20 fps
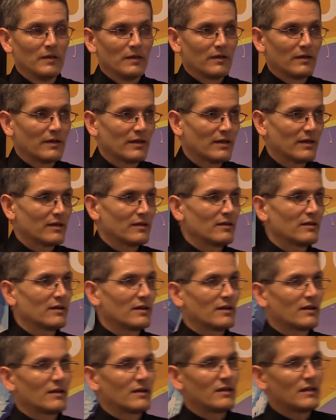And
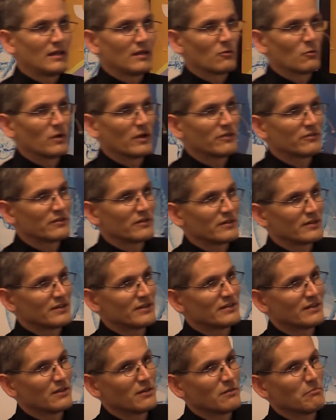it wasn't
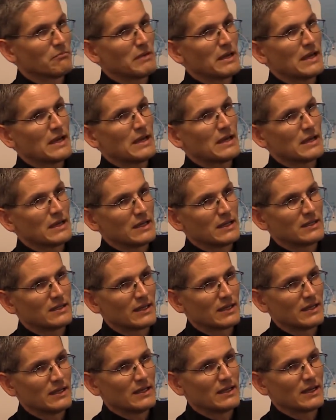until May that
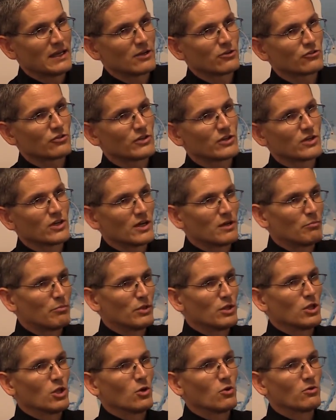he actually got
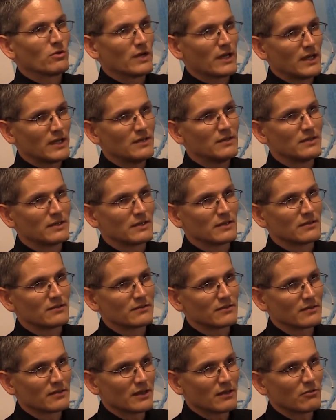below 90.
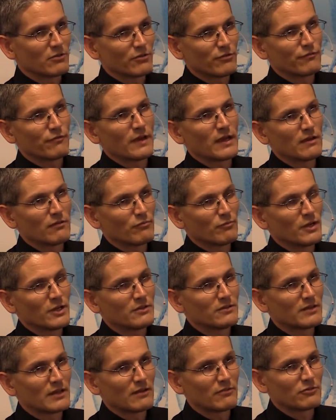So that was 5
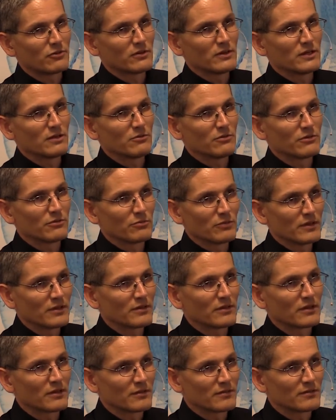months after he was with
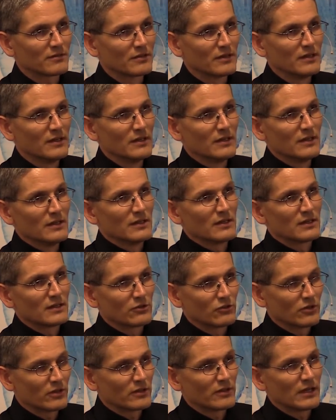us. It
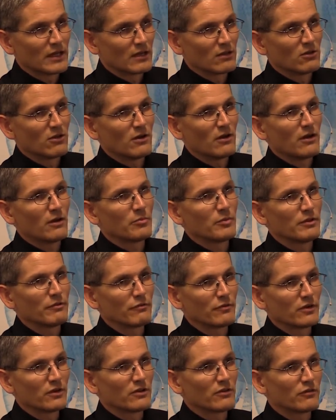took that long
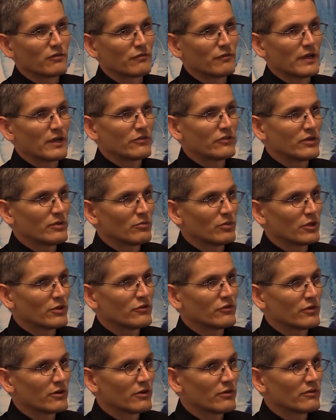before his fasting blood
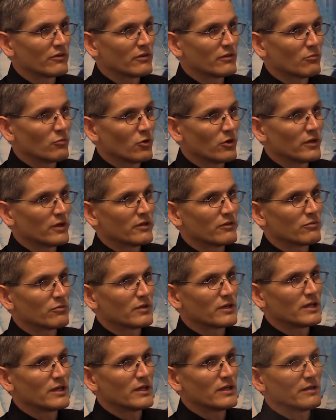sugars in the mornings were
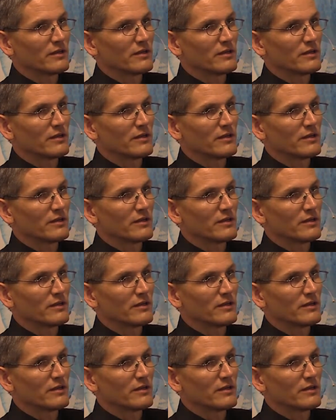getting